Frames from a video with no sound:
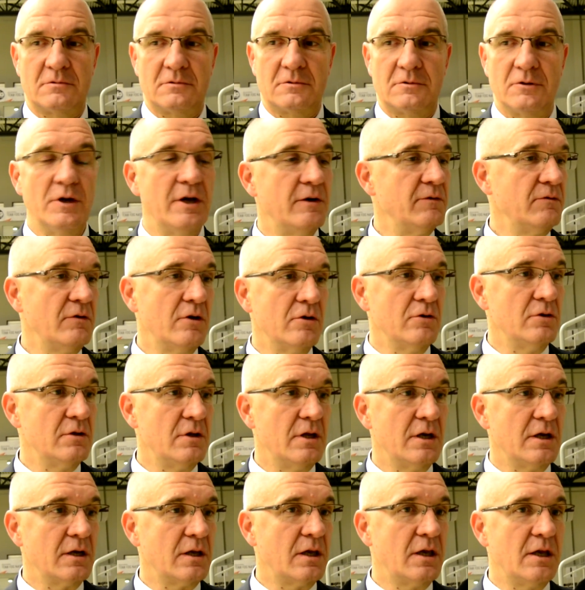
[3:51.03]
to have good
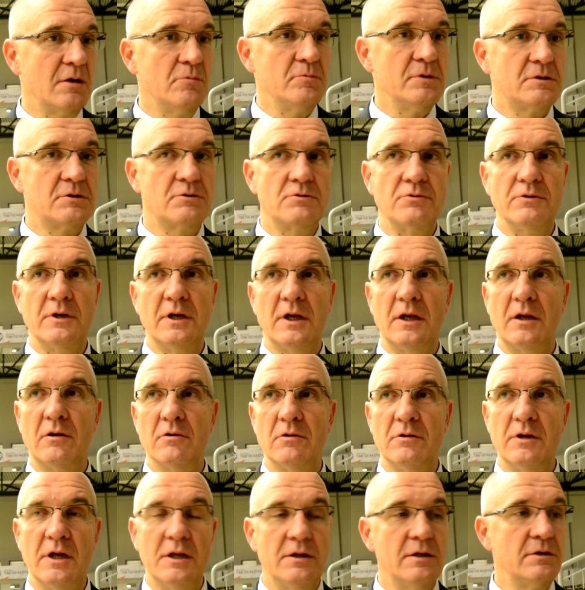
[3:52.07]
uh, chemistry,
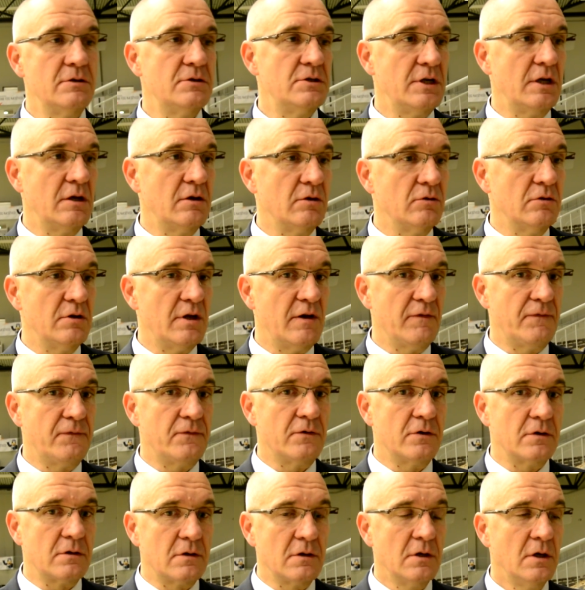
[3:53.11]
good energy, good
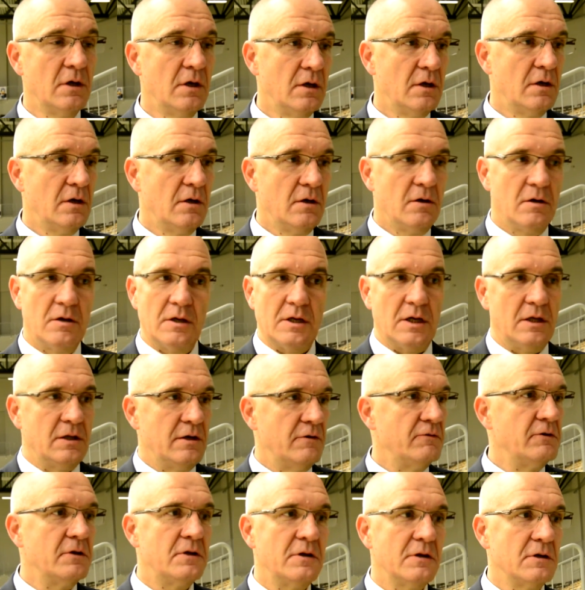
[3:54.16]
effort, and
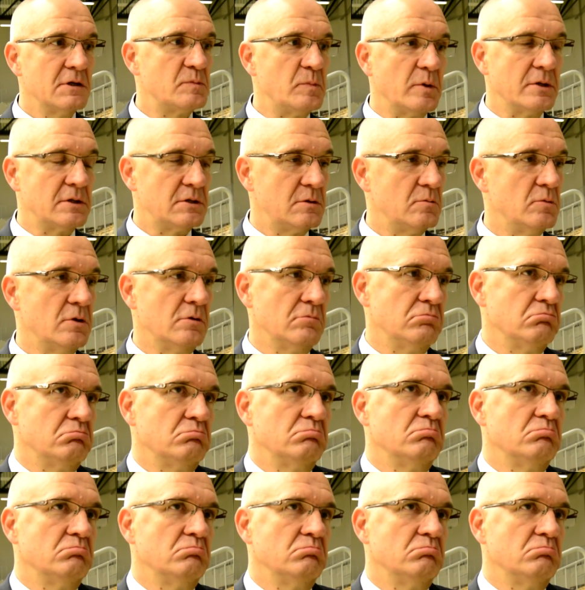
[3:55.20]
everything is possible.